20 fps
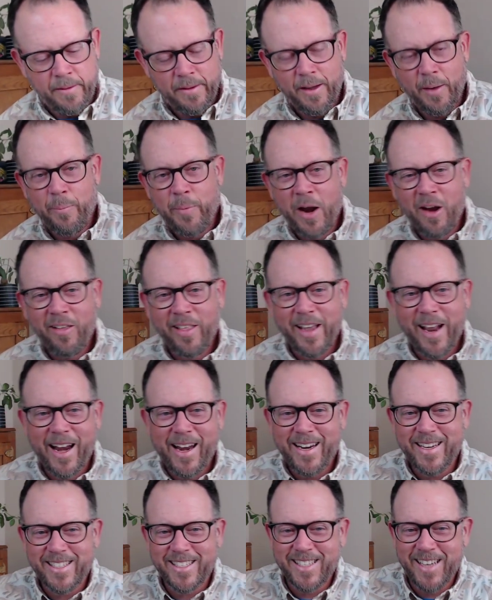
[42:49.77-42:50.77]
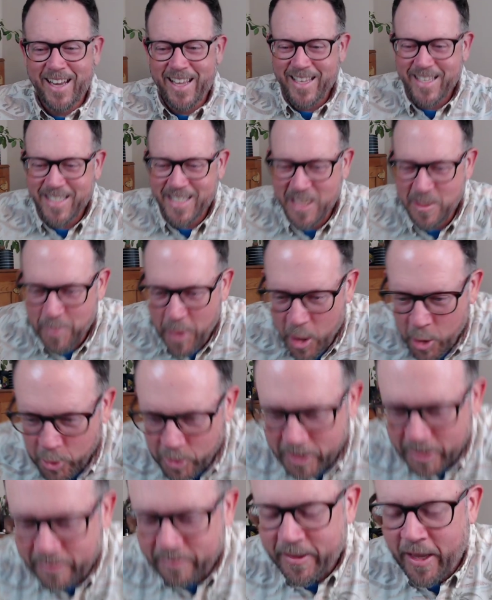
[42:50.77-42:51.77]
Apparently, I need a sneeze emote.
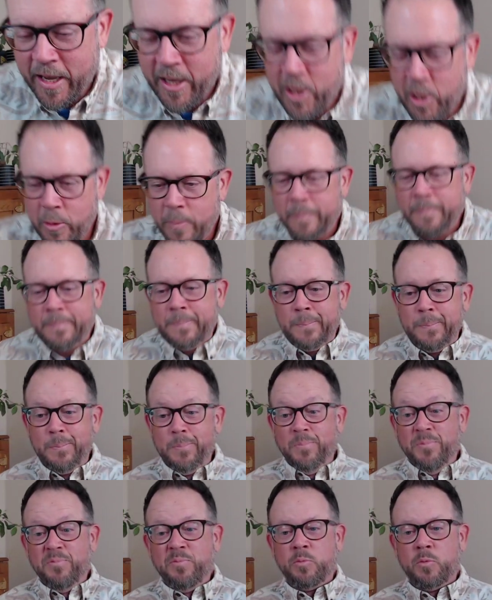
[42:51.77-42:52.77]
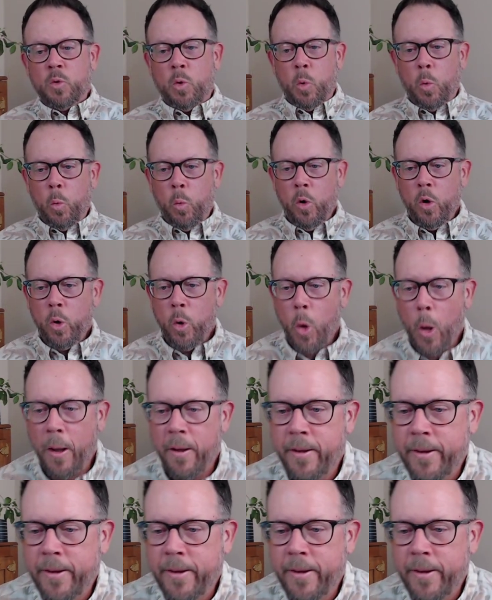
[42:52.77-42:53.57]
Thank you. Woo.